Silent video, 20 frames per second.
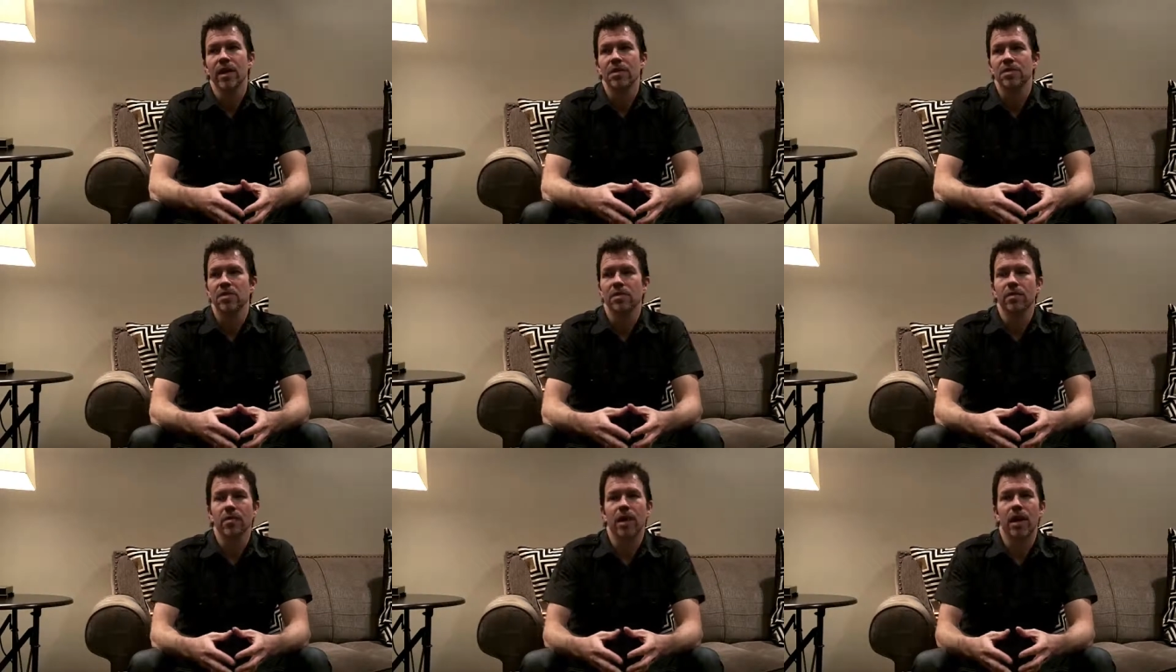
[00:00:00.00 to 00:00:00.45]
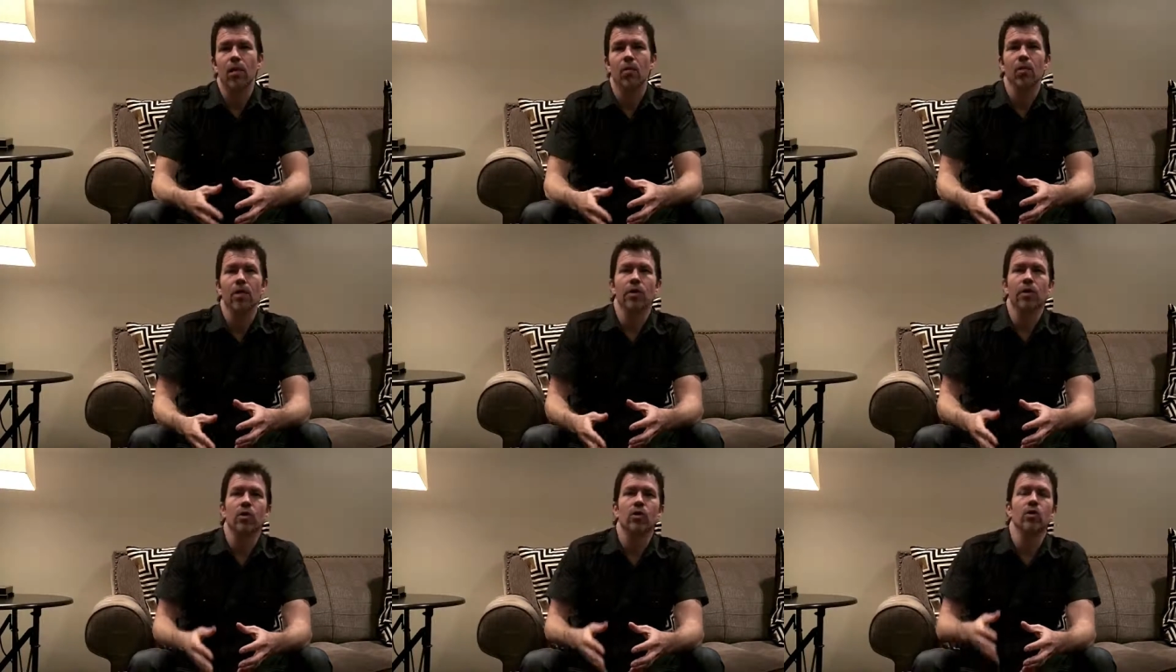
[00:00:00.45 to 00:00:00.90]
It's something that I
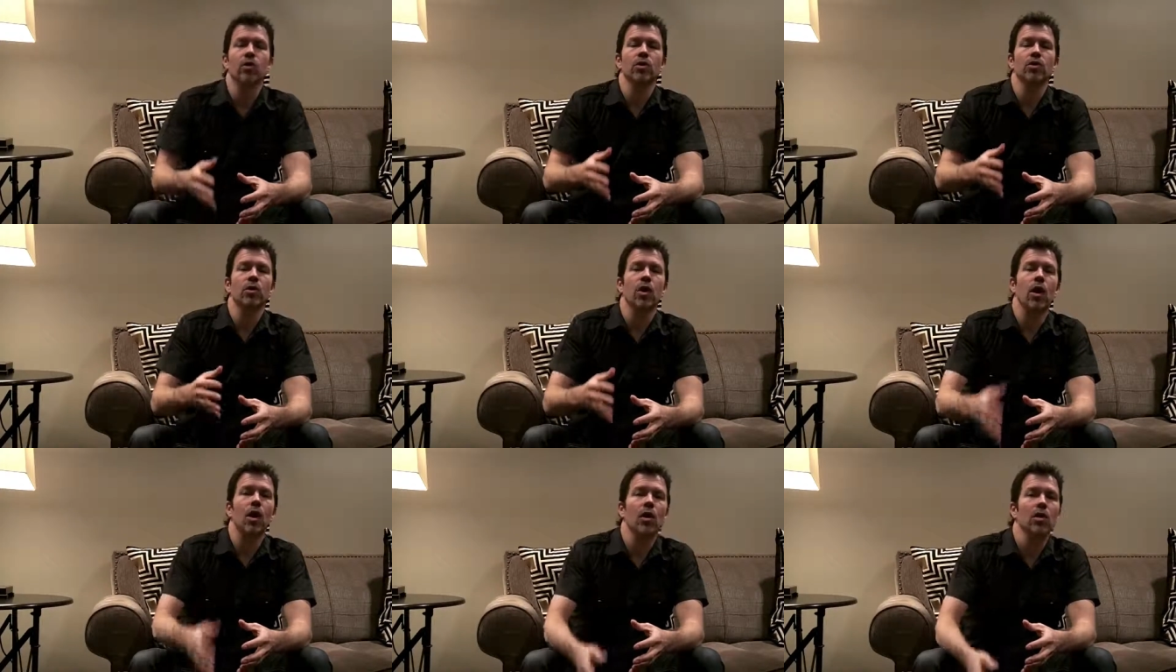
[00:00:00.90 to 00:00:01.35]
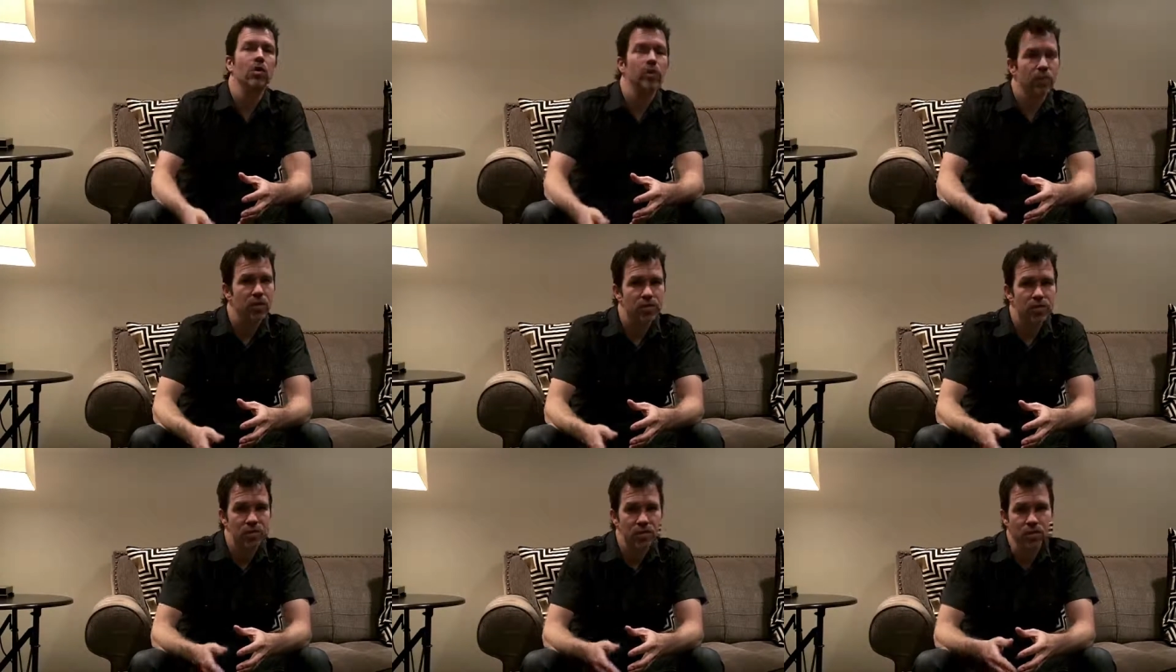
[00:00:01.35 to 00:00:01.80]
want to encourage all
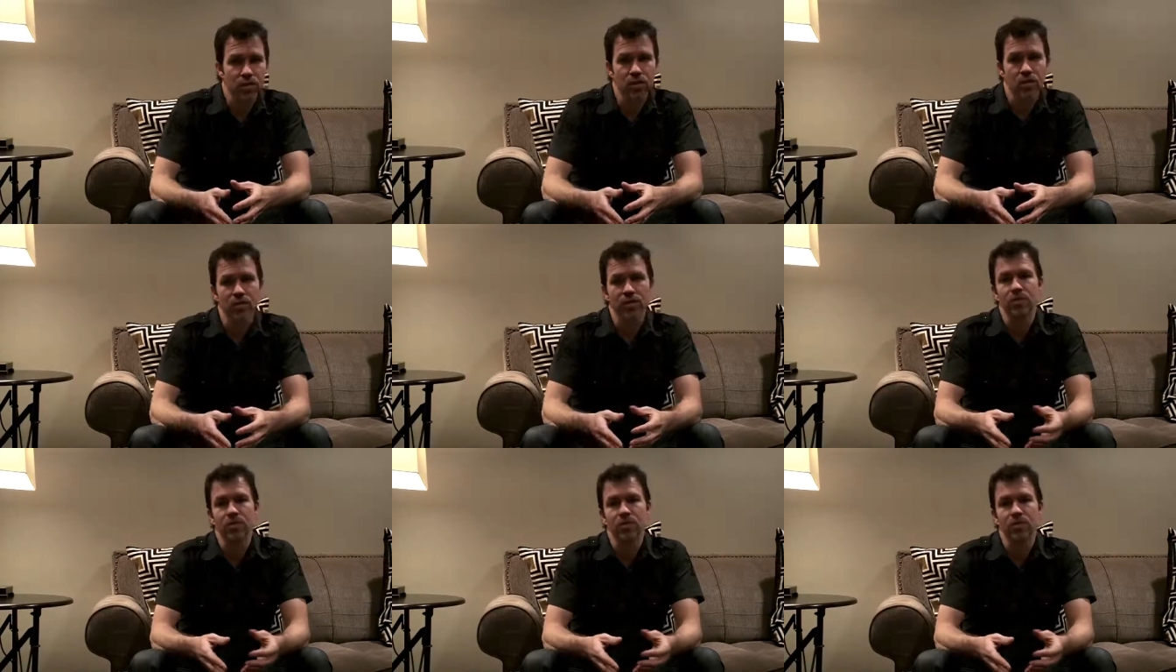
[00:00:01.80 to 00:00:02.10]
of us to do.